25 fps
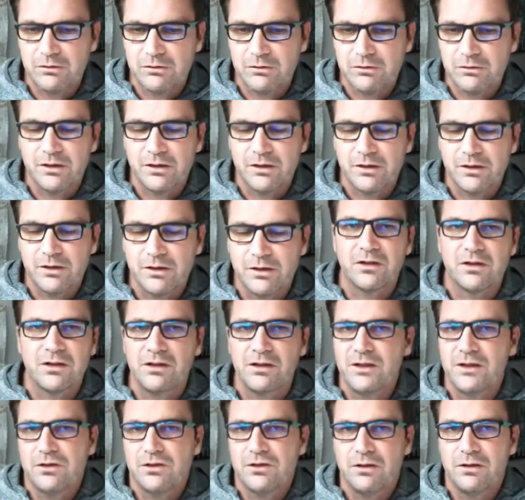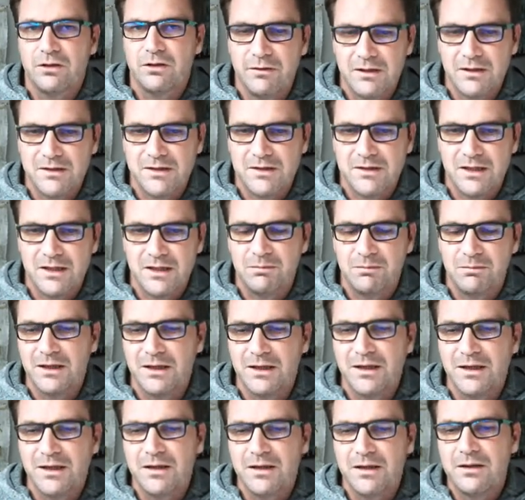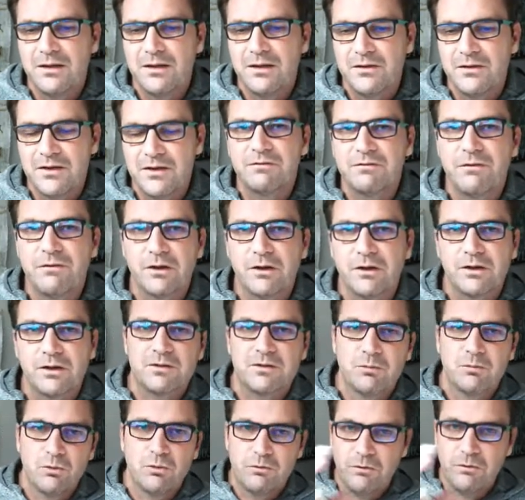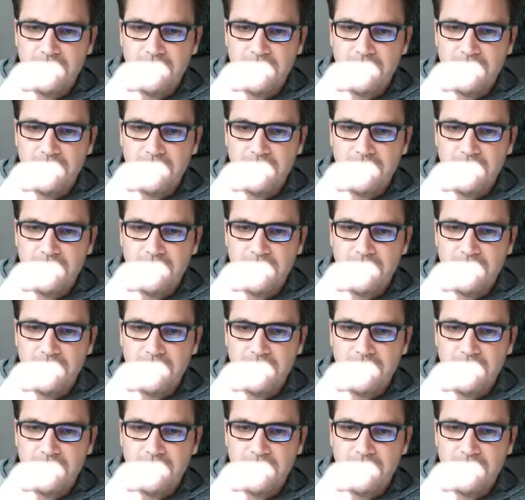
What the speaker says: though it's not an issue if they see it, but this is focused more for